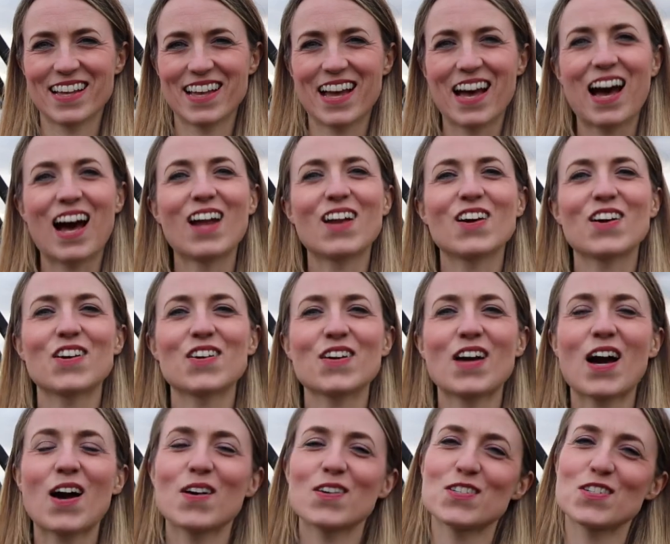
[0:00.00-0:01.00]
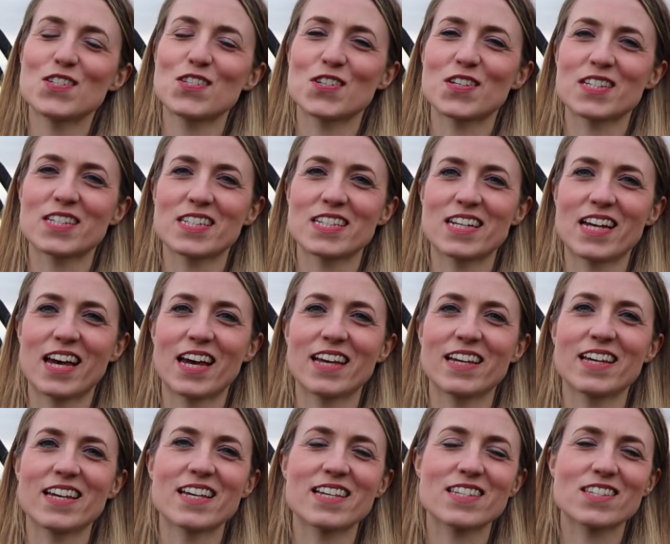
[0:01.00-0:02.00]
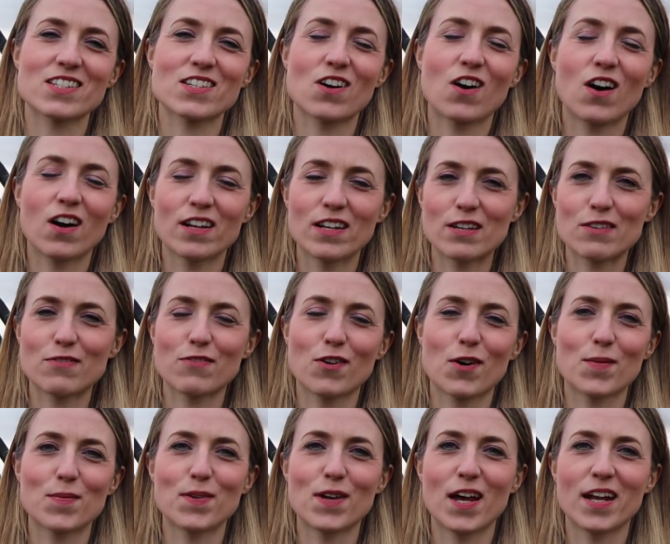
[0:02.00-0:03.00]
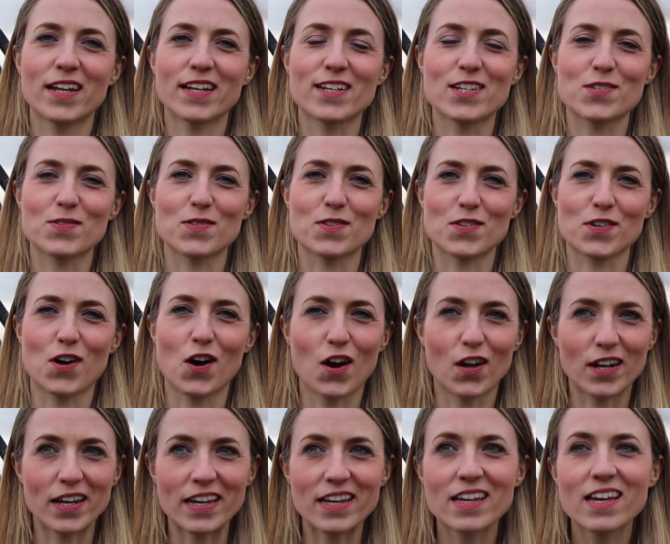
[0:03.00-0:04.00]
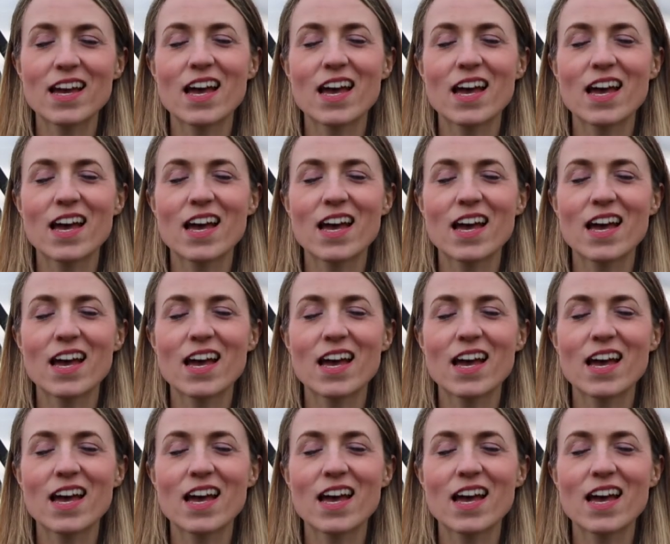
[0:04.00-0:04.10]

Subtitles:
Hello, how are you doing today? It's Carly from Learn English with Carly.